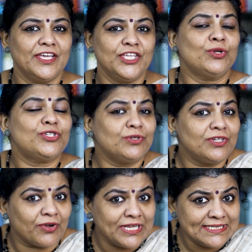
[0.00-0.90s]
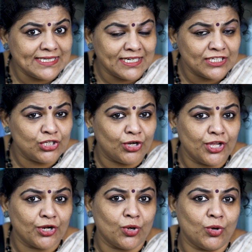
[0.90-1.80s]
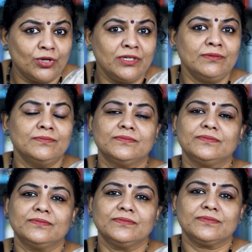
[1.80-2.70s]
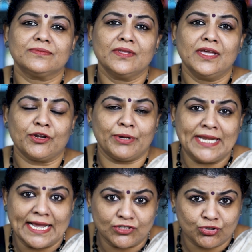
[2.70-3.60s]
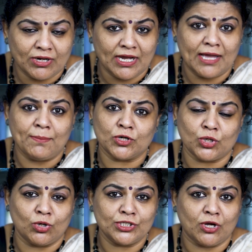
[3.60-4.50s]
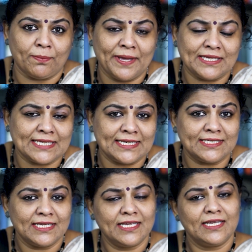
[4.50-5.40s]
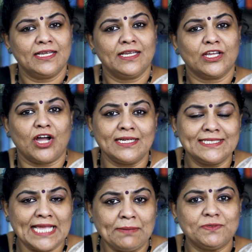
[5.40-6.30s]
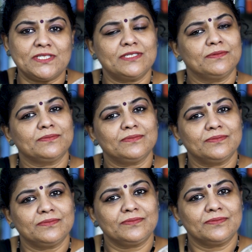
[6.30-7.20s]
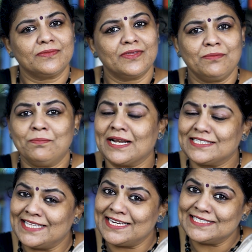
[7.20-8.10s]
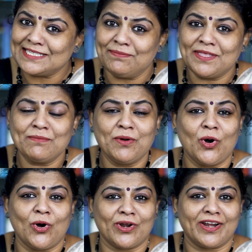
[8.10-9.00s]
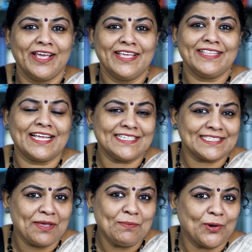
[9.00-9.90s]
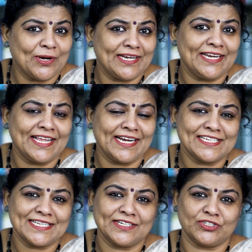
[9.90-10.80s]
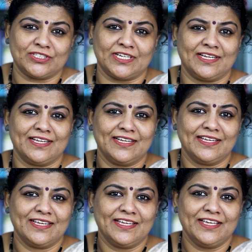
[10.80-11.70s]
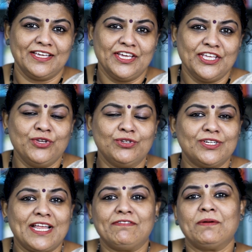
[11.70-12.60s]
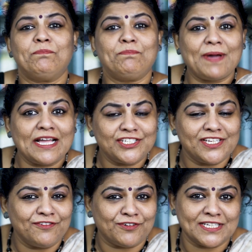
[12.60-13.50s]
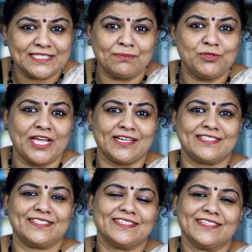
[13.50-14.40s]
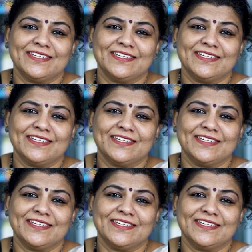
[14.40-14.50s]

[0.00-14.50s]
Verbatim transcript: You should research on your own. Read extra about all topics and concepts. But there is something more that is important in English literature. You should have a passion for the subject.